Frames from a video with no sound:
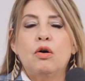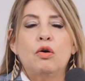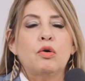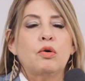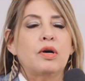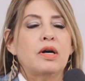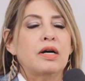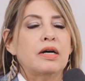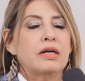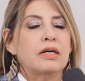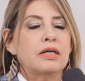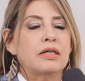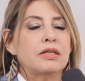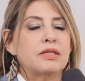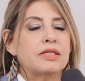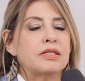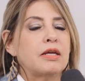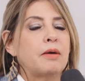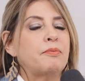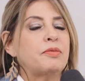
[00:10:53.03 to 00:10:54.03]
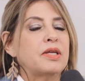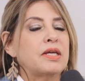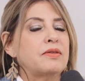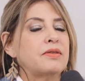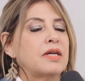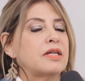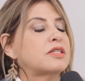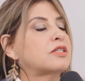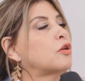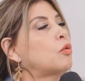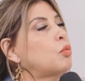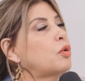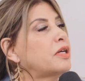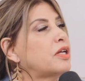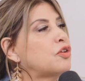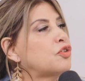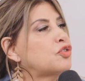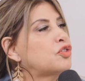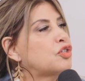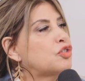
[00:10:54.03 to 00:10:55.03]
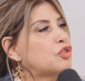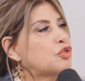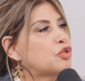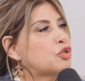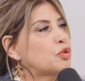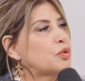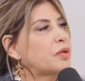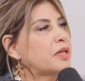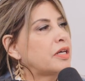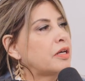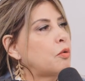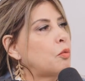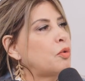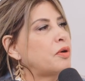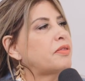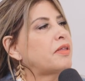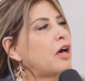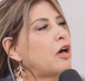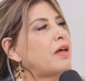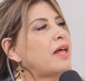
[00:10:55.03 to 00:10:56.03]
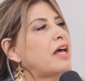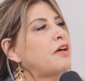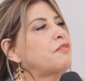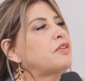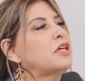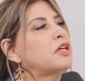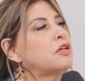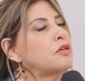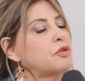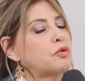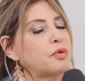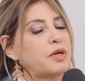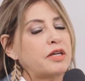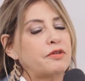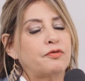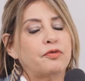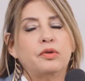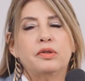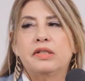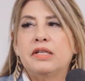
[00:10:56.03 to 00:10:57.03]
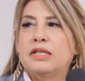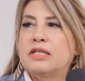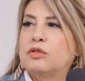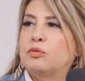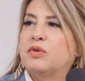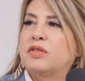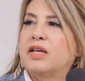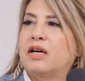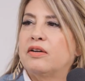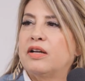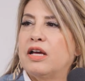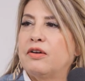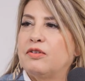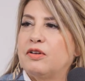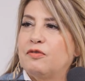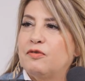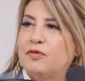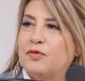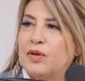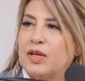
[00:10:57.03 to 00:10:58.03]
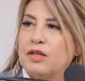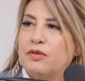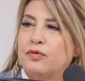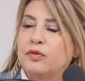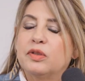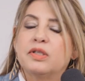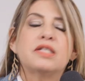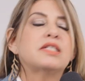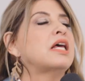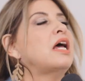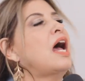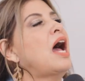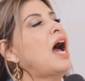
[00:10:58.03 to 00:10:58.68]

or something that someone else is doing without having gratefulness, without having faithfulness.